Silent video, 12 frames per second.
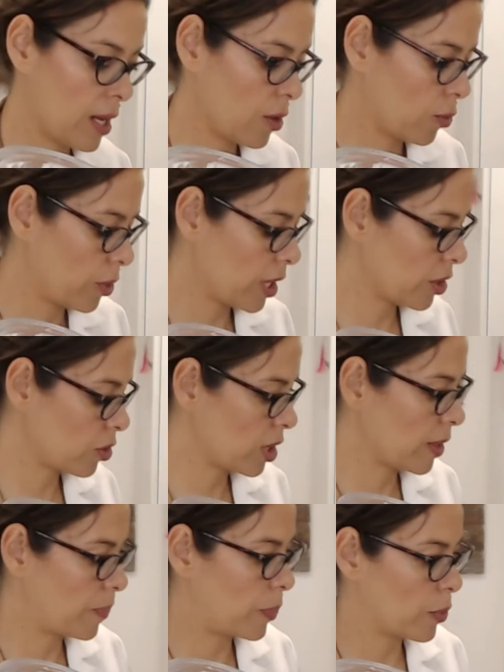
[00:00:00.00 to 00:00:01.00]
We are
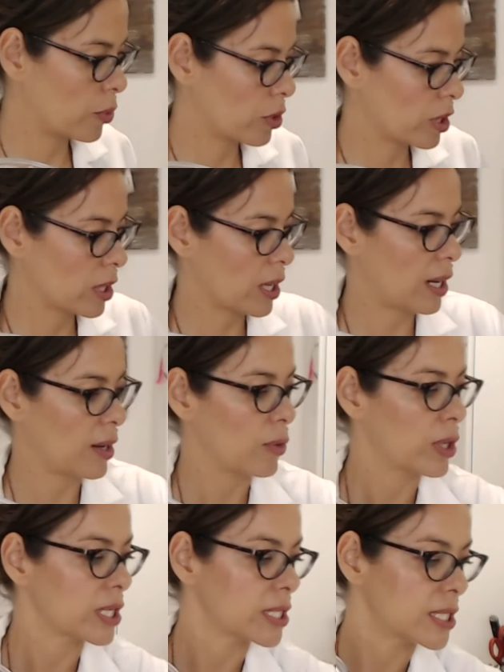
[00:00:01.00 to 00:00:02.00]
gonna pour
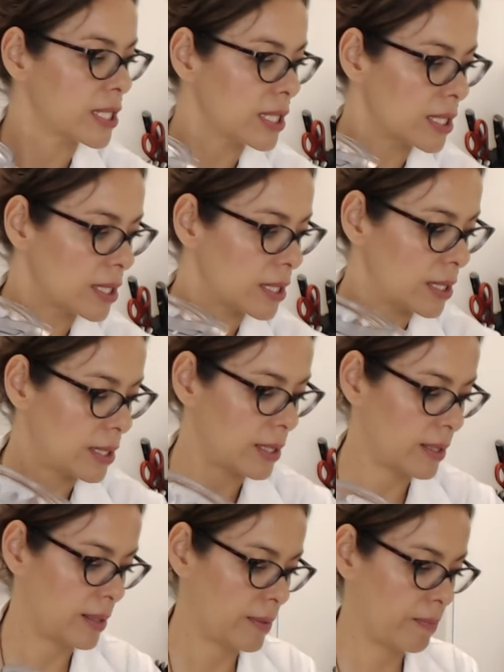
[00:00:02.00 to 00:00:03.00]
our cheese
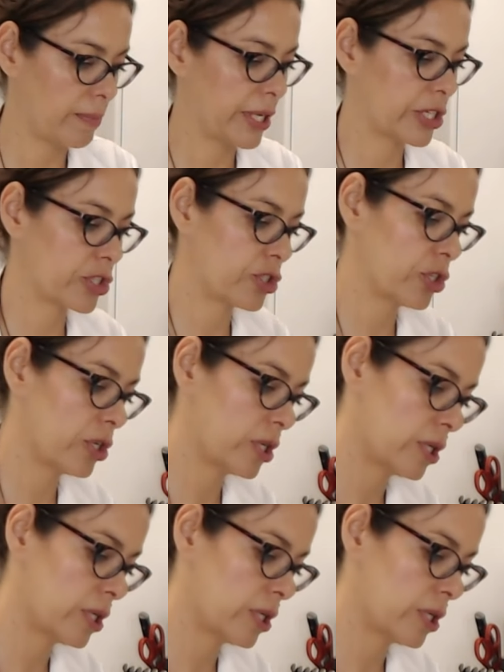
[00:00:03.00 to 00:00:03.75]
mixture.